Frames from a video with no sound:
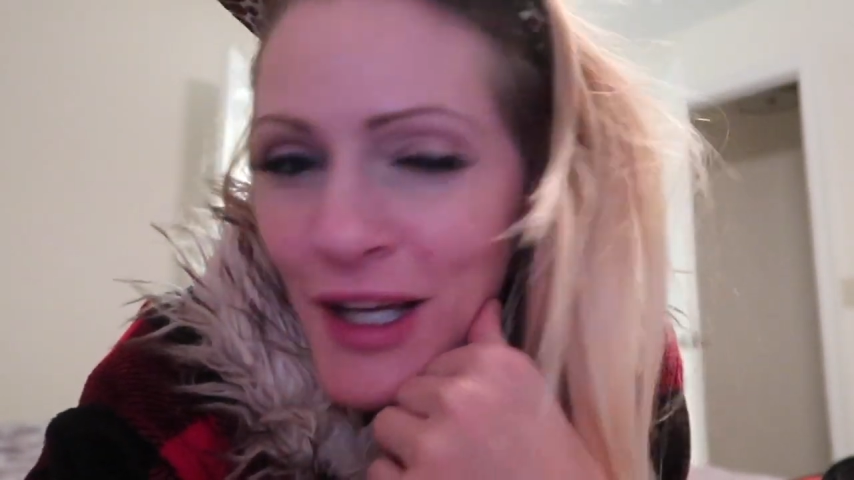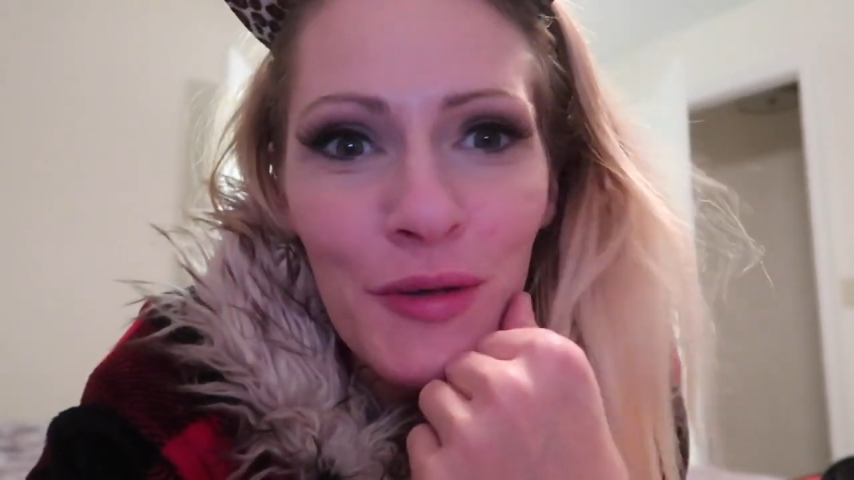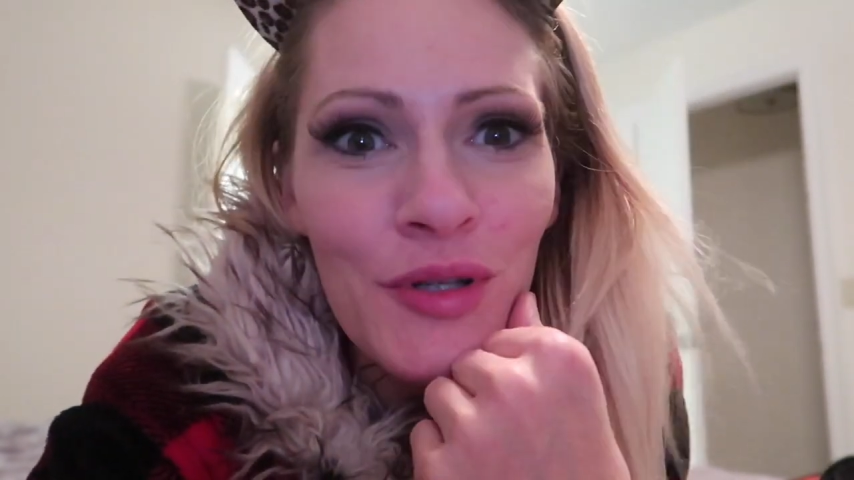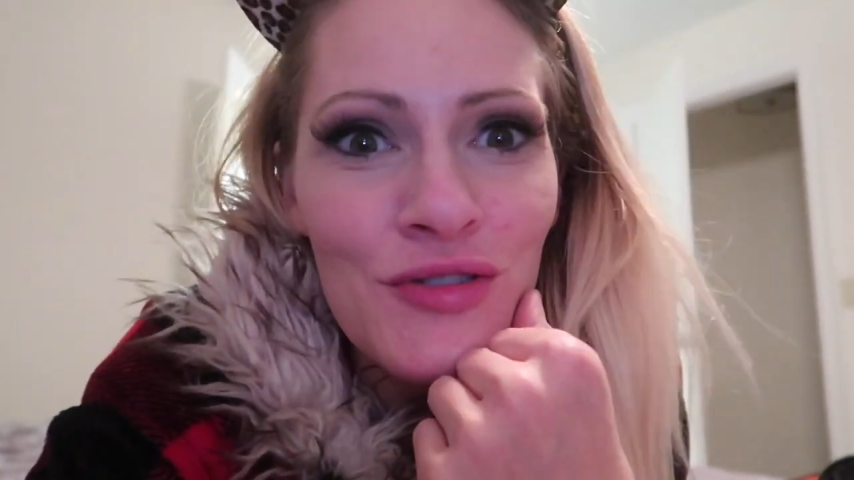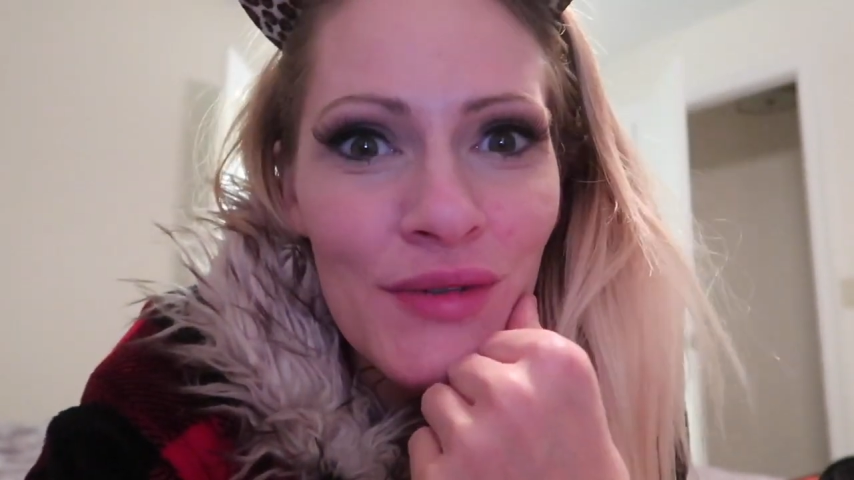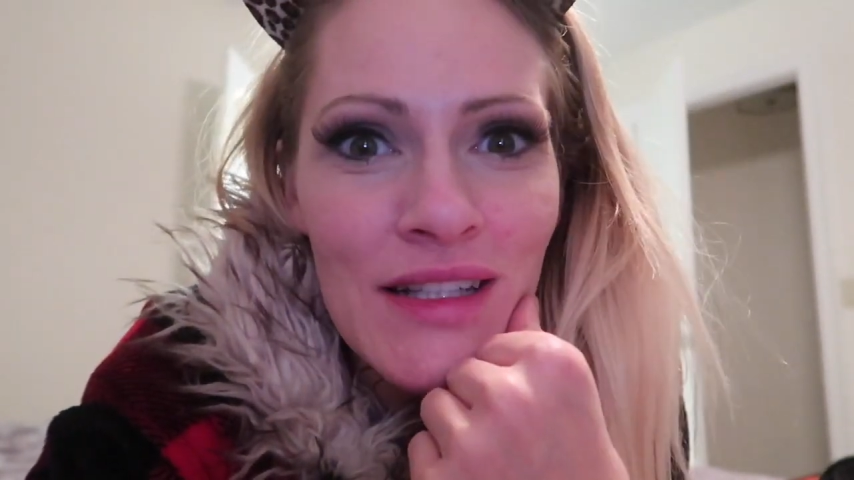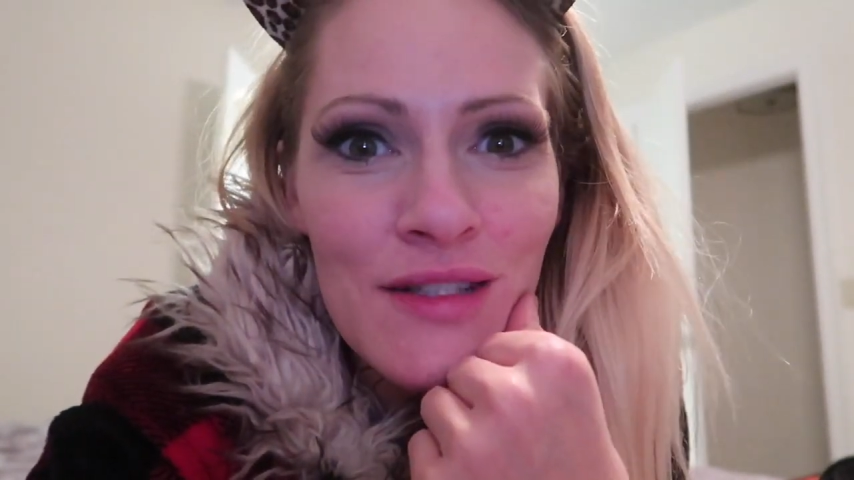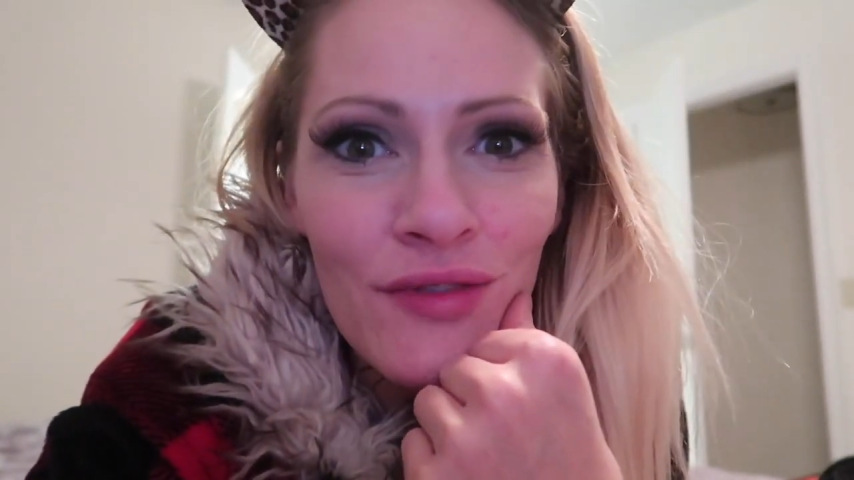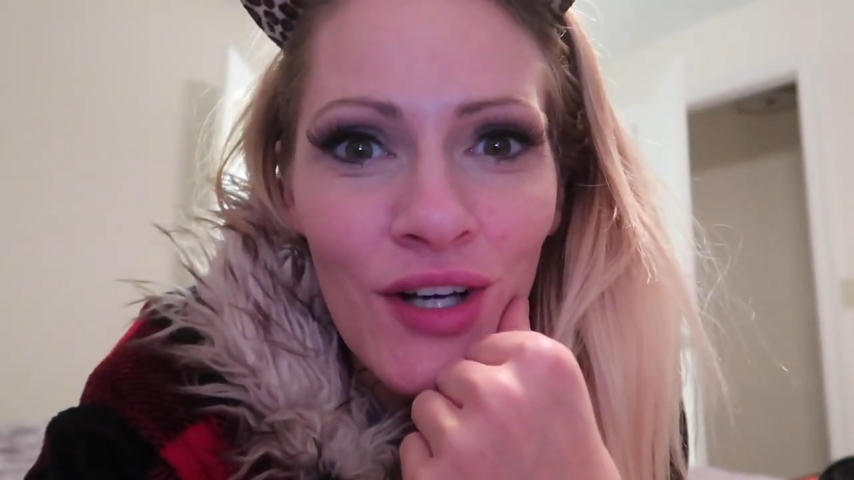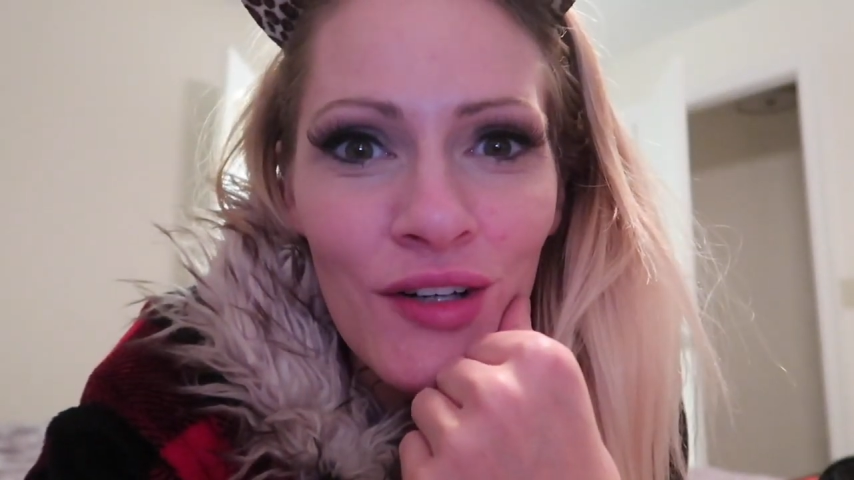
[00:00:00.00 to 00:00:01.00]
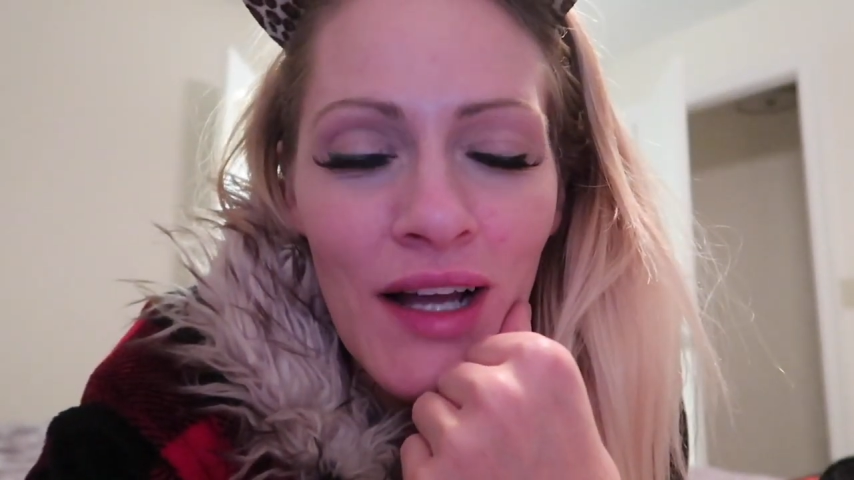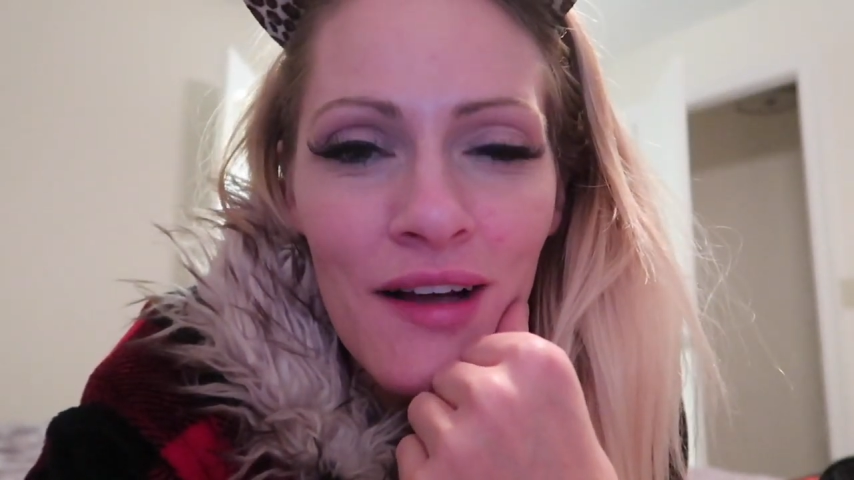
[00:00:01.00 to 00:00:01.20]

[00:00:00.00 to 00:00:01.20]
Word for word: I hope you enjoyed this vlog.